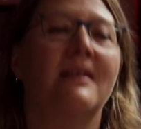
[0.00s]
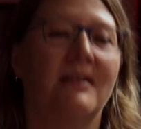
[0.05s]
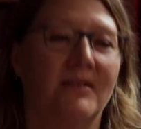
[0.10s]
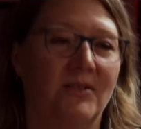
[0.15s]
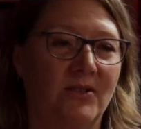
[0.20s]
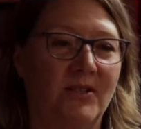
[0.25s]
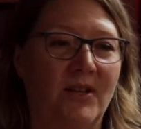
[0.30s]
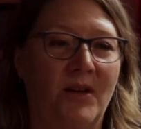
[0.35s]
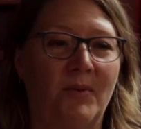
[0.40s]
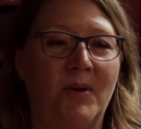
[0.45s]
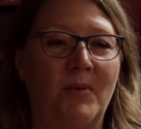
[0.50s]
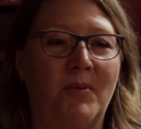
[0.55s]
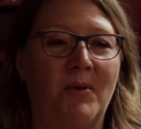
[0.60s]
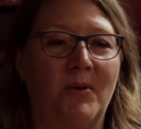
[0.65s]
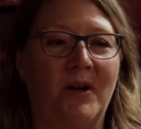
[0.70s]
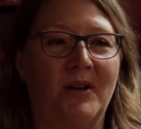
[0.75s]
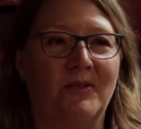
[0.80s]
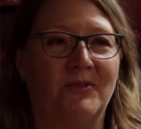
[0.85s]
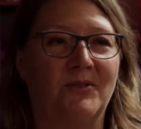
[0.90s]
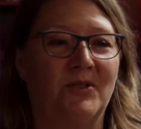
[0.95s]
So tell me about
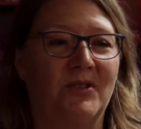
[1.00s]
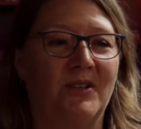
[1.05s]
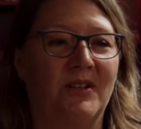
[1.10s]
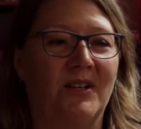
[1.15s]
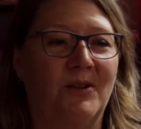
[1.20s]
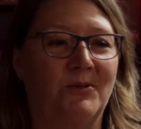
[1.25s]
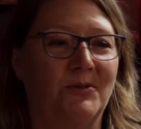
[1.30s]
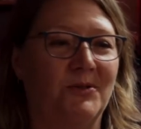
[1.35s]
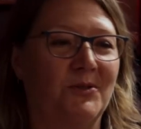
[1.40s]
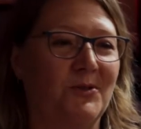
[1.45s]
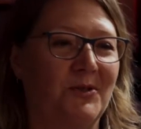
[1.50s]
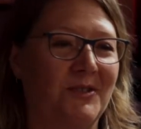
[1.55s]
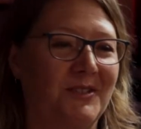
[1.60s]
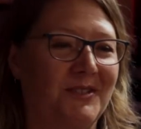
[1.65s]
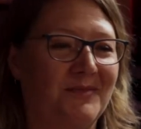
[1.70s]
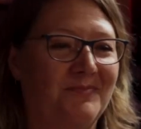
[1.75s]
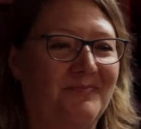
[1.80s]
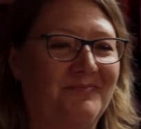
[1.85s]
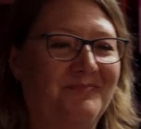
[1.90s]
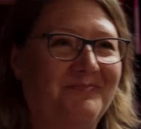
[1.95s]
Couch Couch
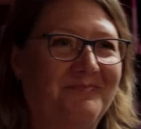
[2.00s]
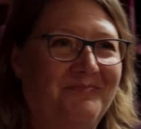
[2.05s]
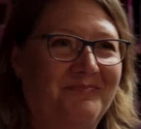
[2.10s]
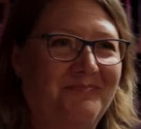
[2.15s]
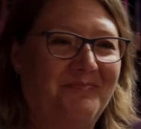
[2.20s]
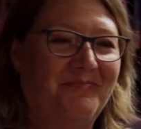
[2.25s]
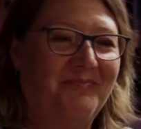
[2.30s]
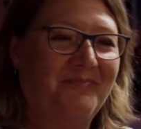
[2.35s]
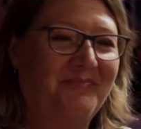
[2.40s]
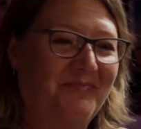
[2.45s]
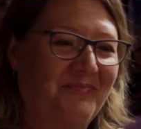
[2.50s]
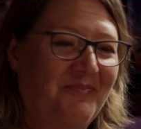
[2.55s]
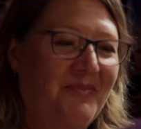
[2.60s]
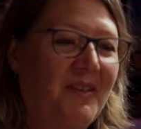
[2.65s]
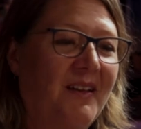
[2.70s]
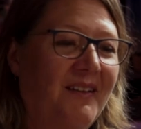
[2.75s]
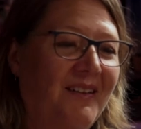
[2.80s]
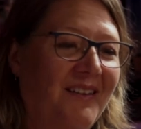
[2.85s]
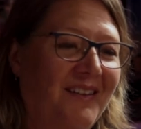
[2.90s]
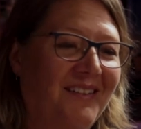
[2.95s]
Stories couch
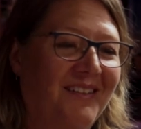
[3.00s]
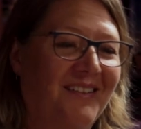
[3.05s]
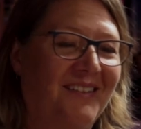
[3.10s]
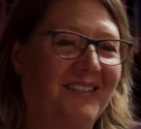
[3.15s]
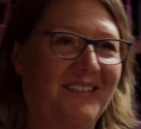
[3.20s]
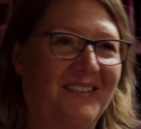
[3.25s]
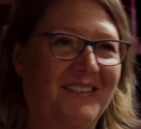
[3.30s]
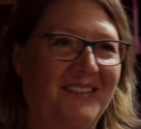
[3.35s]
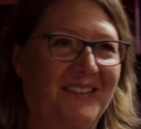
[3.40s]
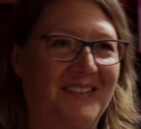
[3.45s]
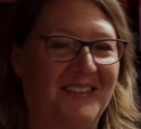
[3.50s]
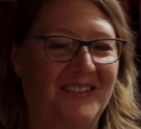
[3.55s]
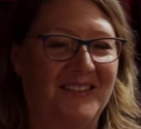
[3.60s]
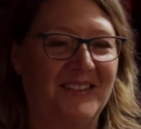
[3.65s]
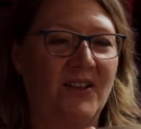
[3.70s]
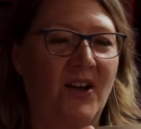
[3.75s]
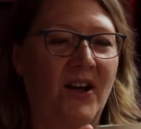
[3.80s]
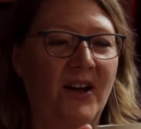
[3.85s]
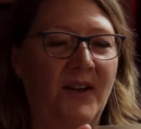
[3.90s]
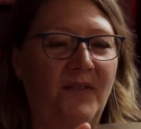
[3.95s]
stories.
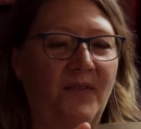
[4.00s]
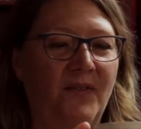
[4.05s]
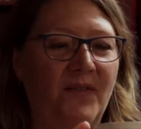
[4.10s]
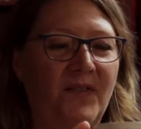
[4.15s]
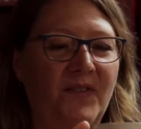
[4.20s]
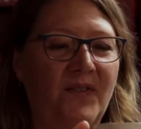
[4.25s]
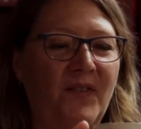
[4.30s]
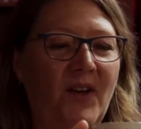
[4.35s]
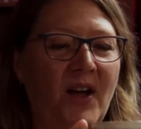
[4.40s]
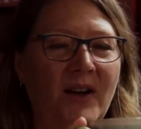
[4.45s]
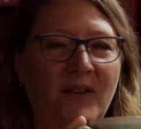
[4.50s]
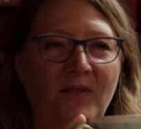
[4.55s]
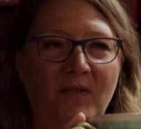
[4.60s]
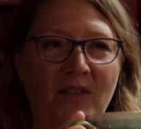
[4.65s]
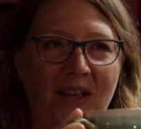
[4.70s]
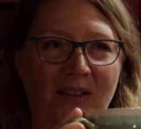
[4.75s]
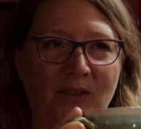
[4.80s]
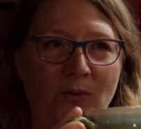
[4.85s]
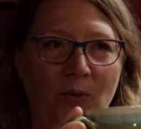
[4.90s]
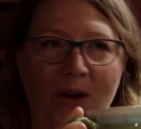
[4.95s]
I kind of kind of
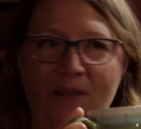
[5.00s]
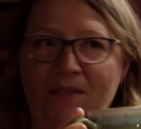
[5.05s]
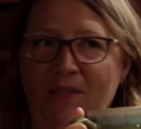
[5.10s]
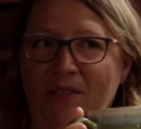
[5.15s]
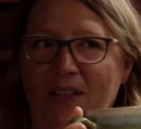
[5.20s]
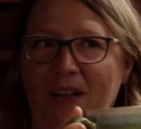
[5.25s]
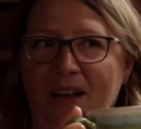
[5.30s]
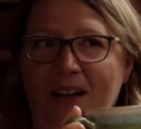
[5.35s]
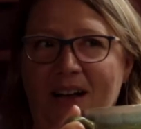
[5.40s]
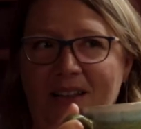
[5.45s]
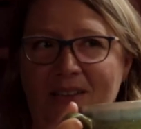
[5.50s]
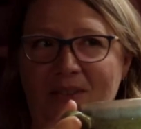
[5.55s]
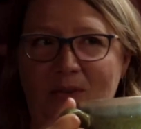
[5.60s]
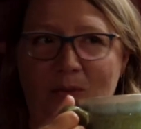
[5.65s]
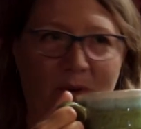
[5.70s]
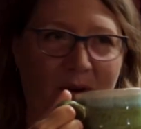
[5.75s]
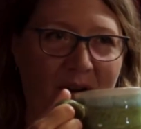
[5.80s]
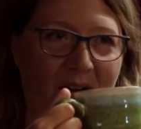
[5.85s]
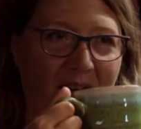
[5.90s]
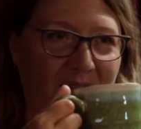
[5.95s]
that's where I feel like that's
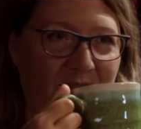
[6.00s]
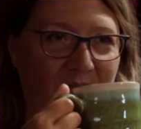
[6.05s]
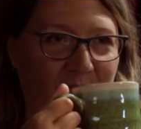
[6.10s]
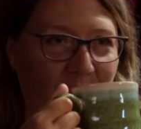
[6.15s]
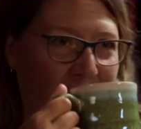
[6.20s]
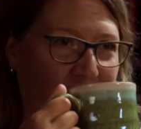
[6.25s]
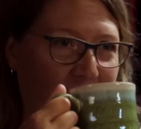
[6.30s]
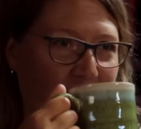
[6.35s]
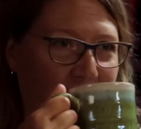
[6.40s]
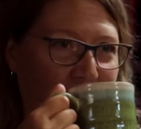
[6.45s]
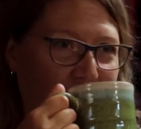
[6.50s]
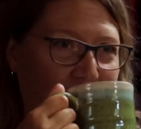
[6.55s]
when I showed up.